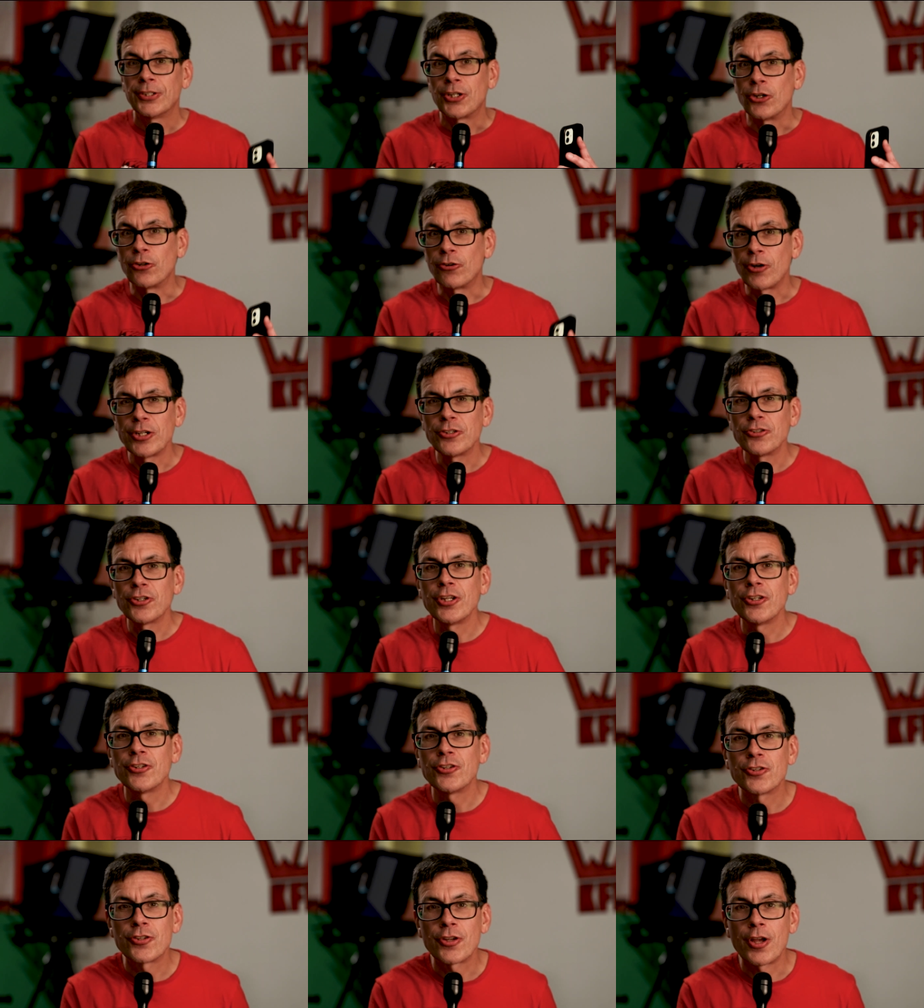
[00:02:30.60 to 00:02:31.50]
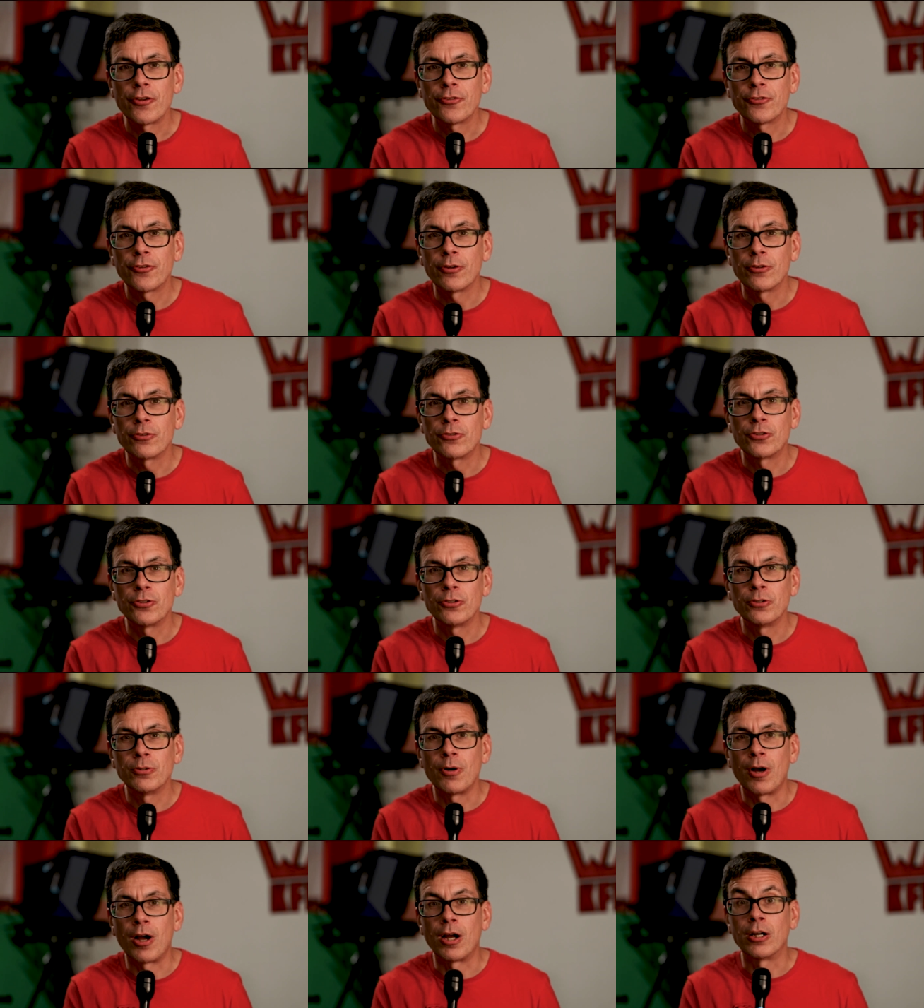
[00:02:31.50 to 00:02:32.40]
Congratulations also
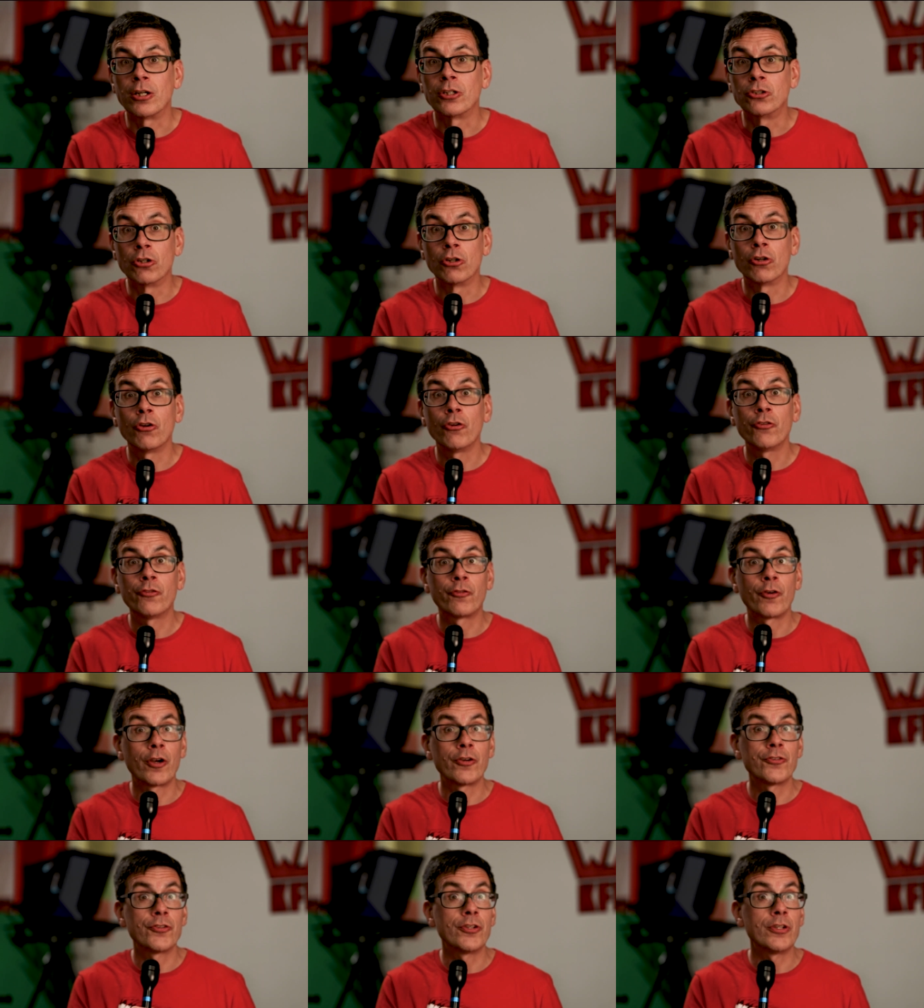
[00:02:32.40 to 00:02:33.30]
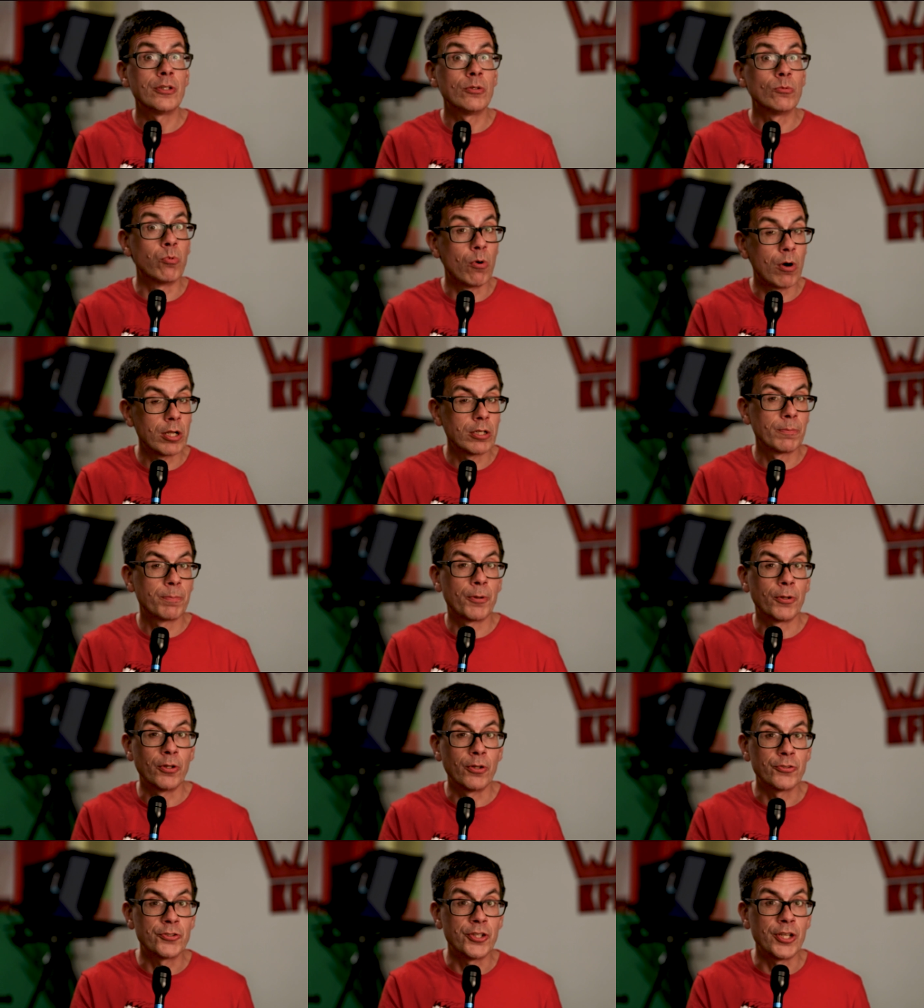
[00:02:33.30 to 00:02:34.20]
to our girls varsity water
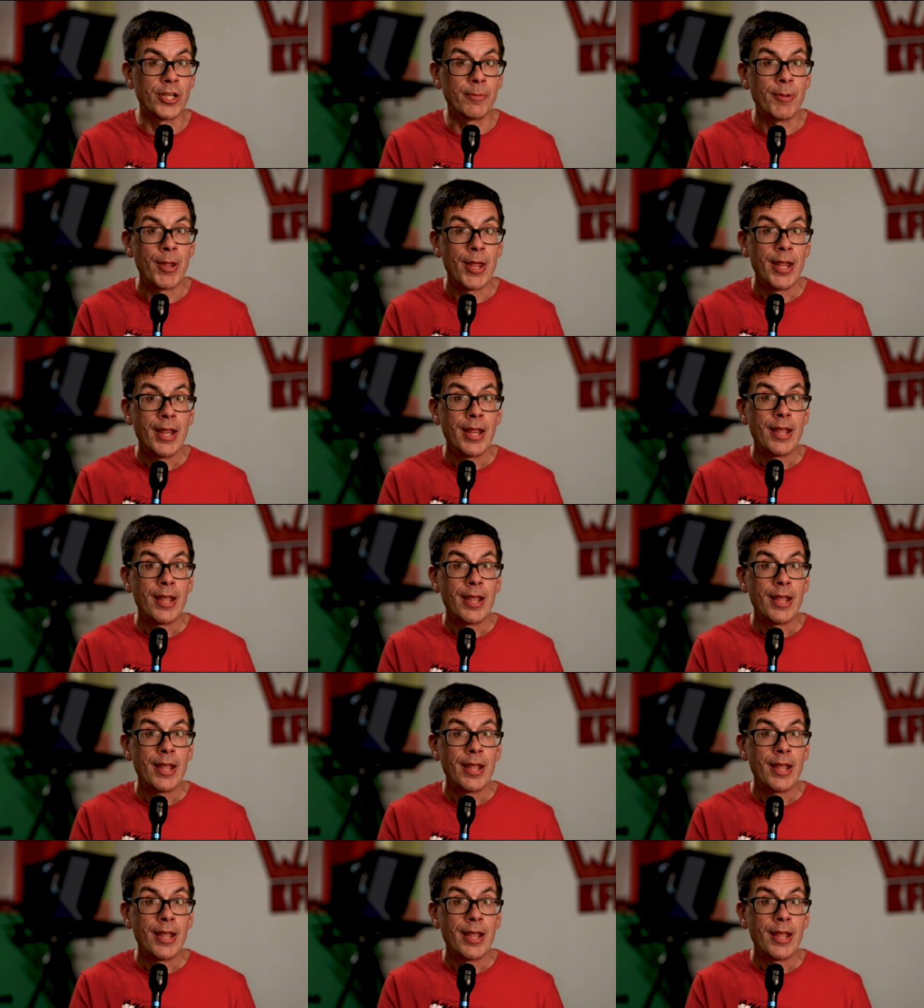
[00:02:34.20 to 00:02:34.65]
polo team.